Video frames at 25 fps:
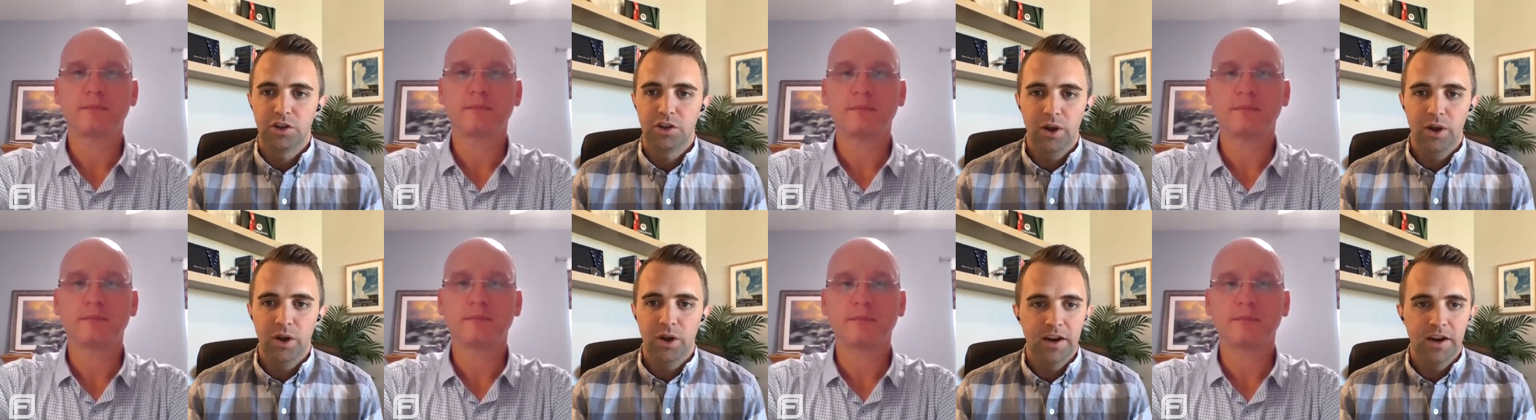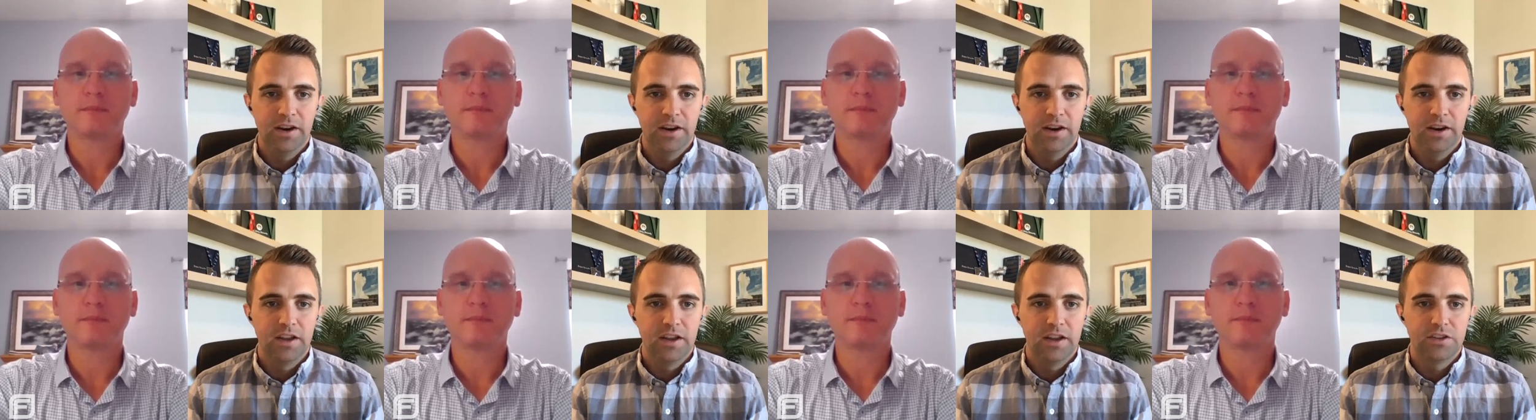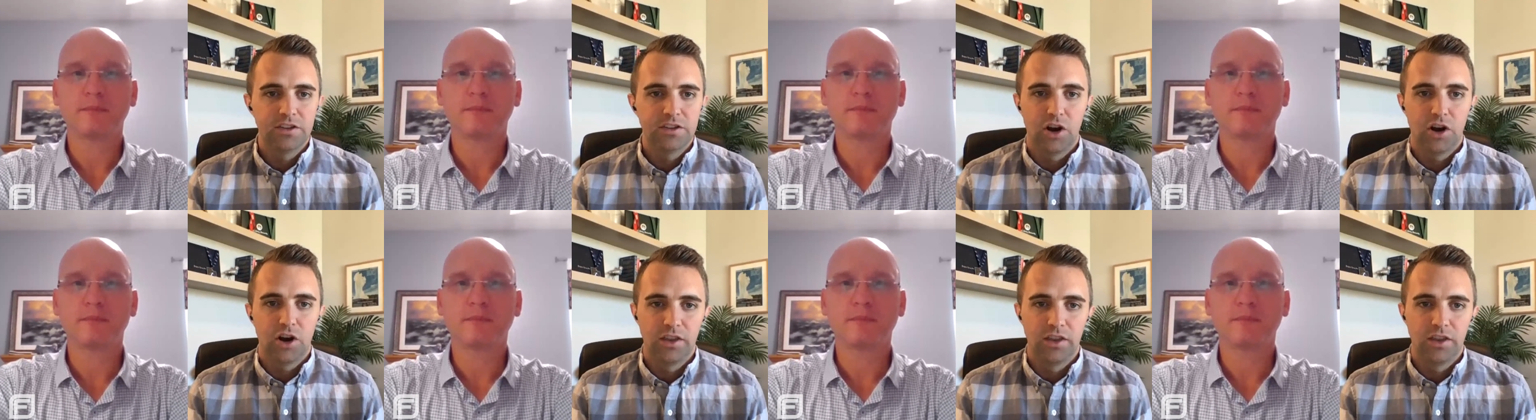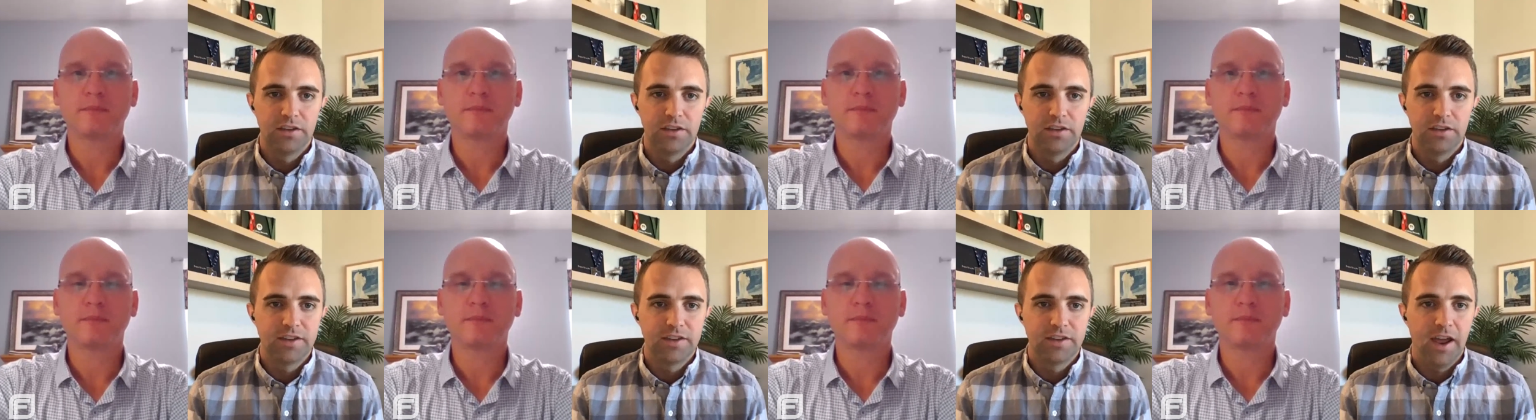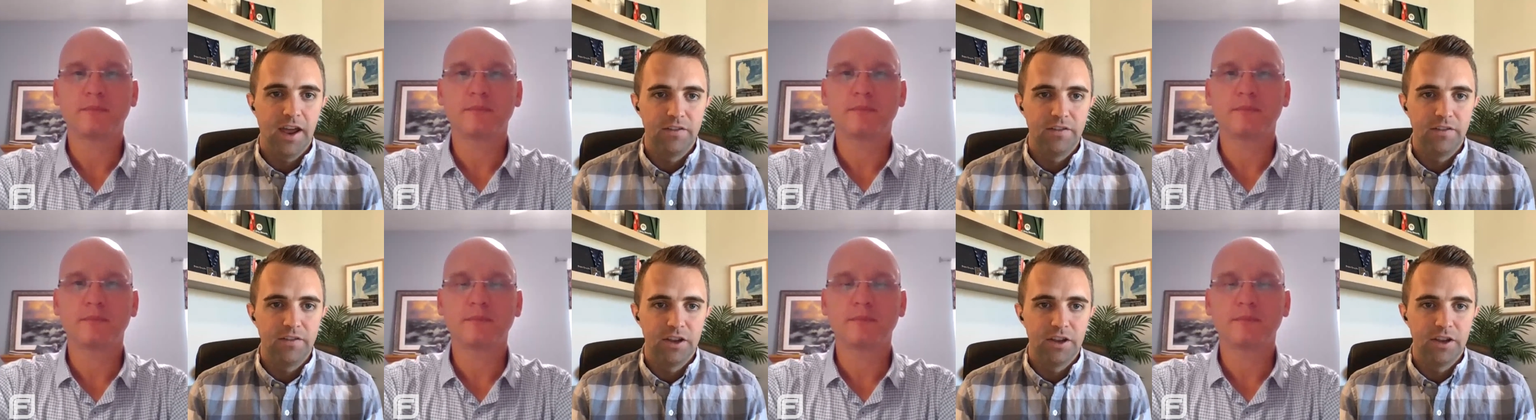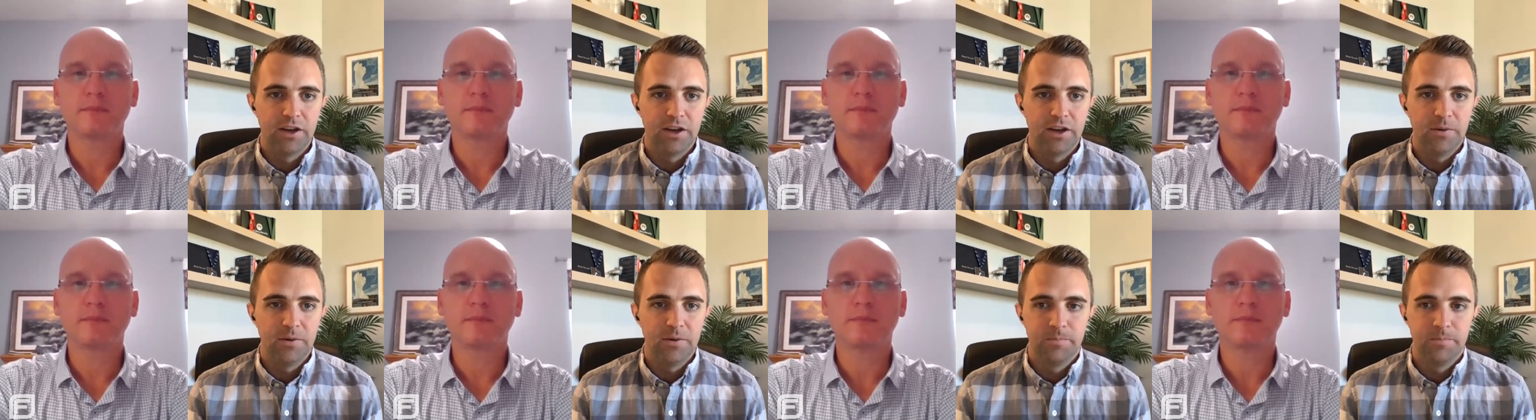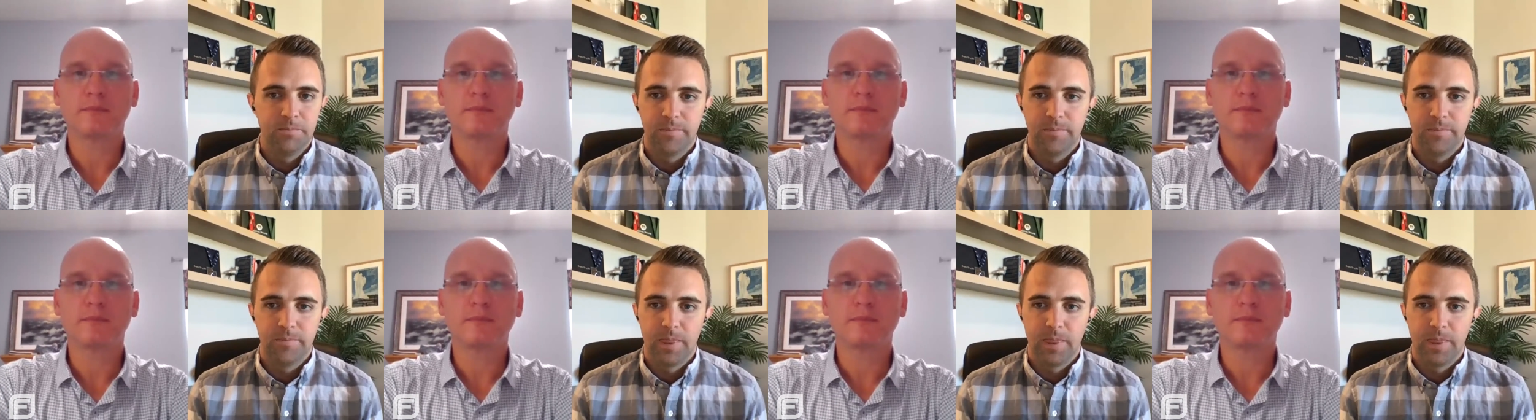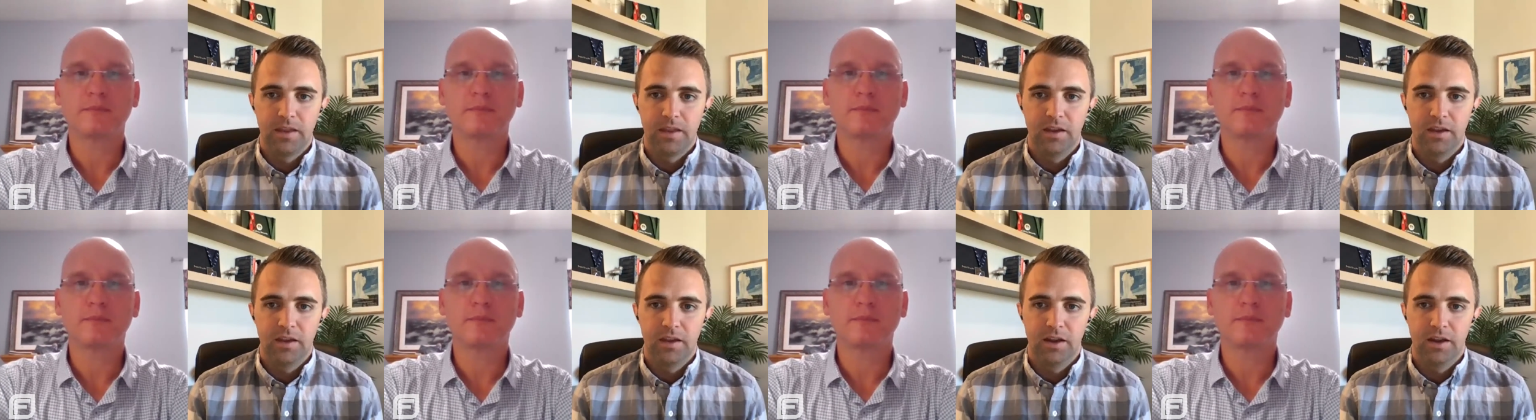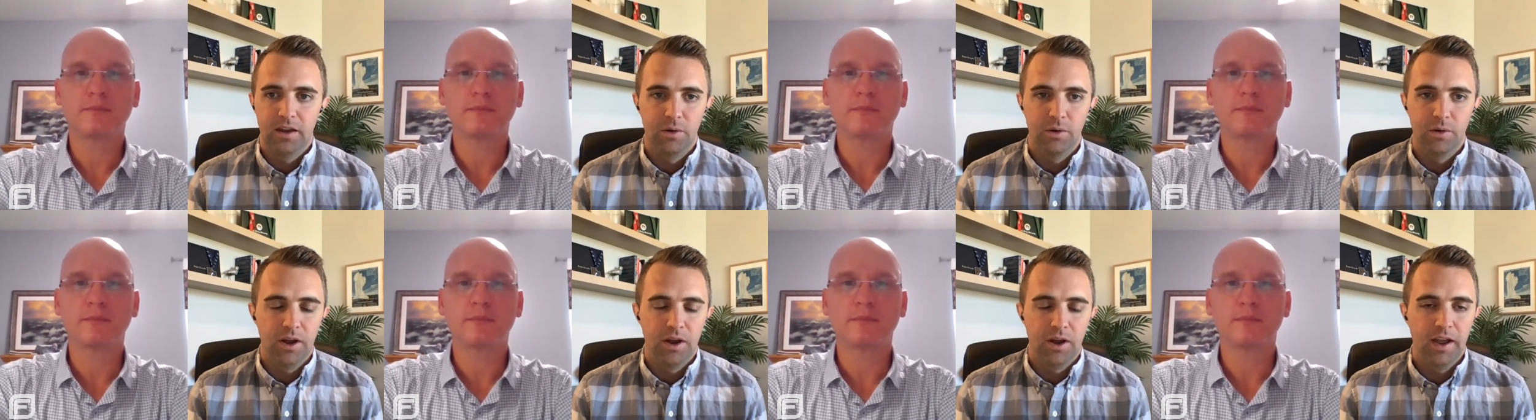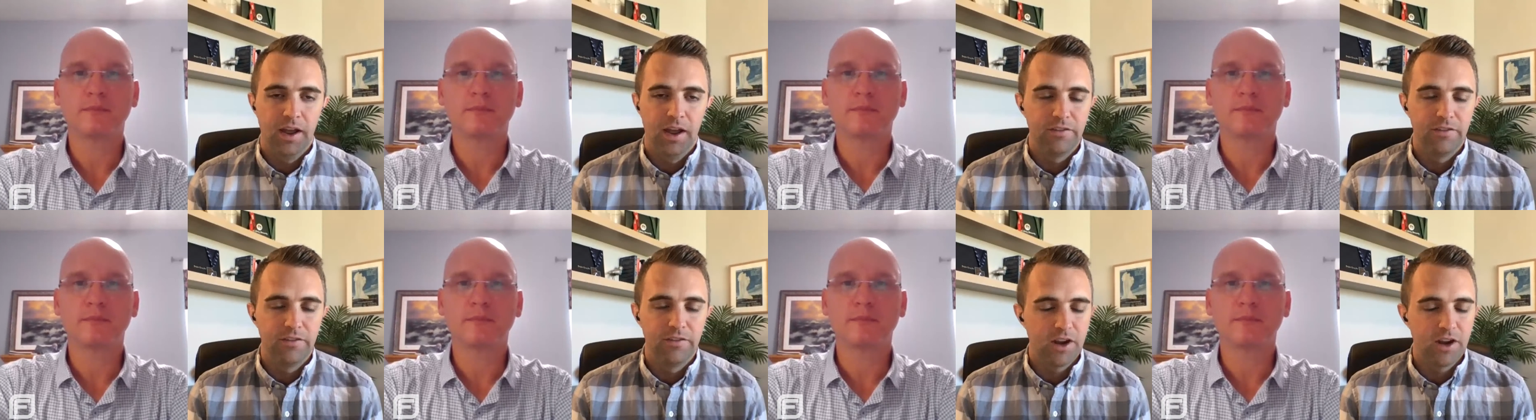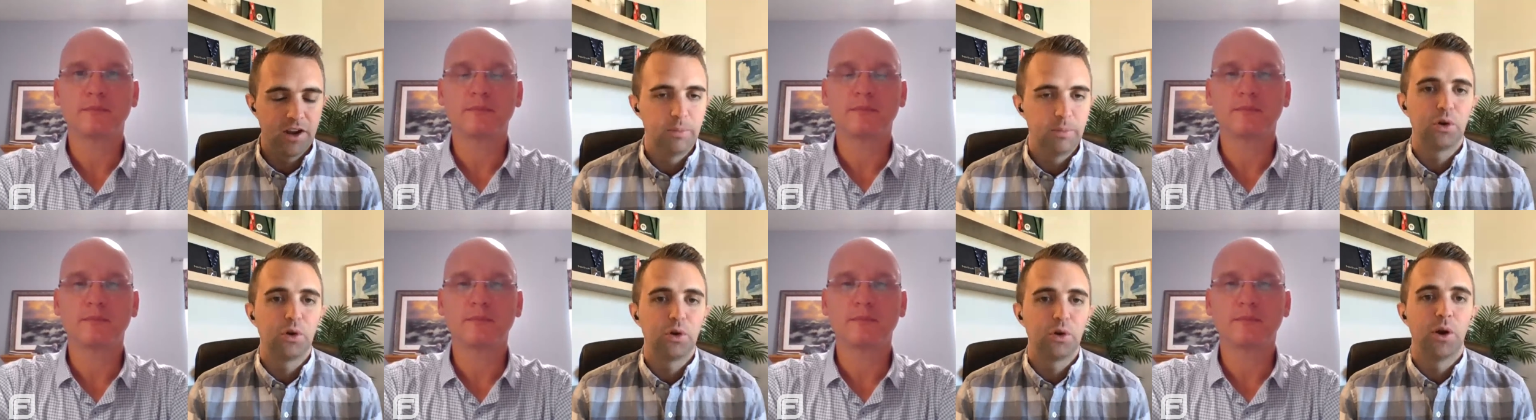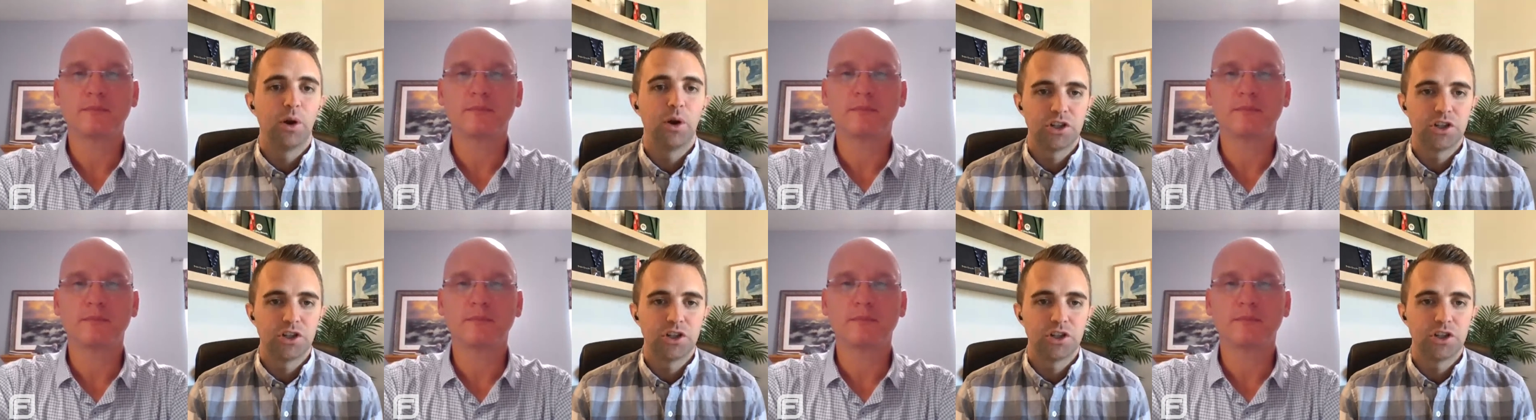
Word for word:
Speaker 1: let's go ahead and get started. Let's dive in. I have a couple of